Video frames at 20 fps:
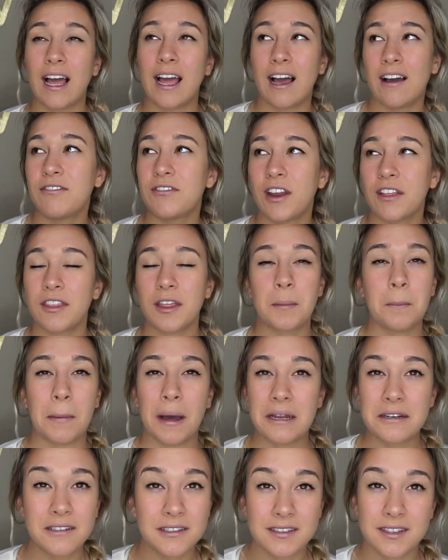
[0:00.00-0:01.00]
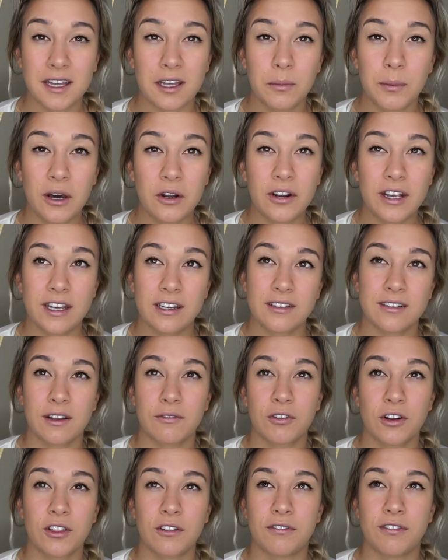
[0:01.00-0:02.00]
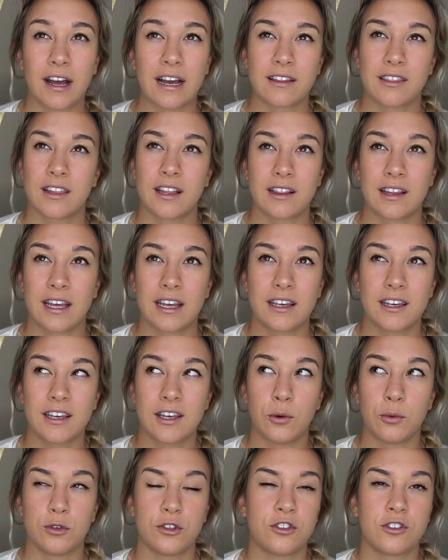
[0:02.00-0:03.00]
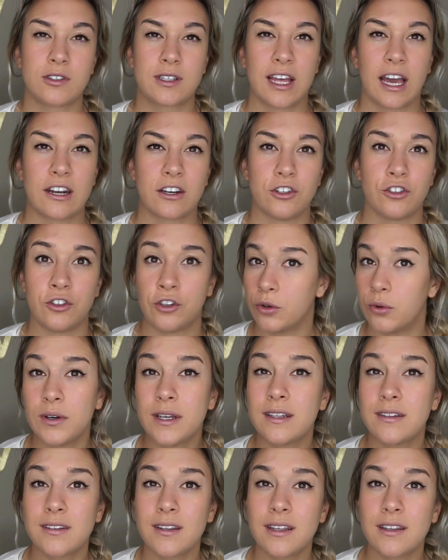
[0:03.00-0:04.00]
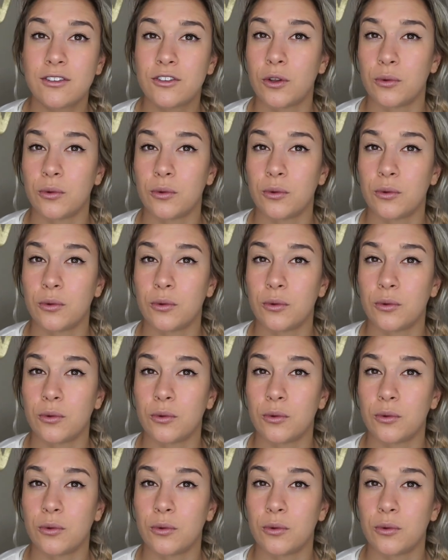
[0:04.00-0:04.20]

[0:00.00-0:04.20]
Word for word: I have nothing bad to say about it except for the fact that like it was kind of too easy,